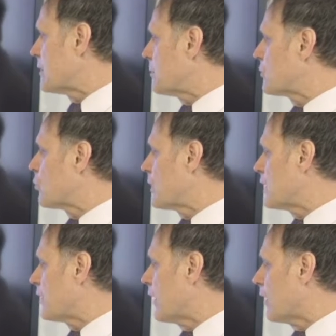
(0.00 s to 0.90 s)
in
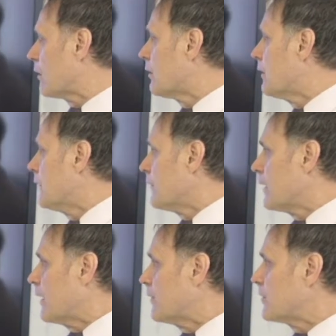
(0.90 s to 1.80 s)
between there,
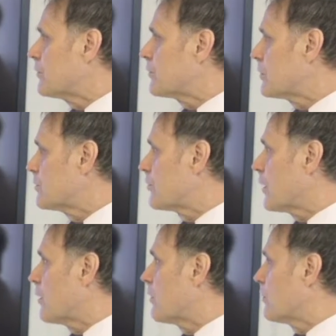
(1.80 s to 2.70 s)
and this is
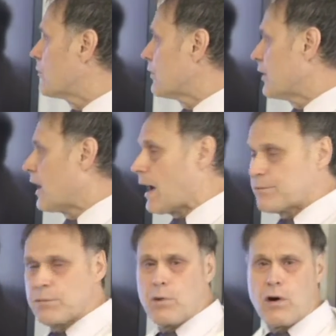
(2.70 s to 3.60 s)
considered the
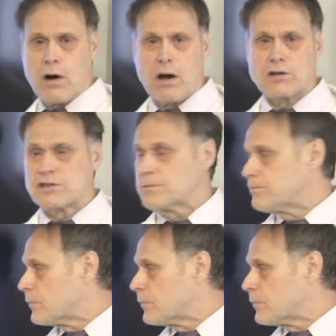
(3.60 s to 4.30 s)
optimal arch.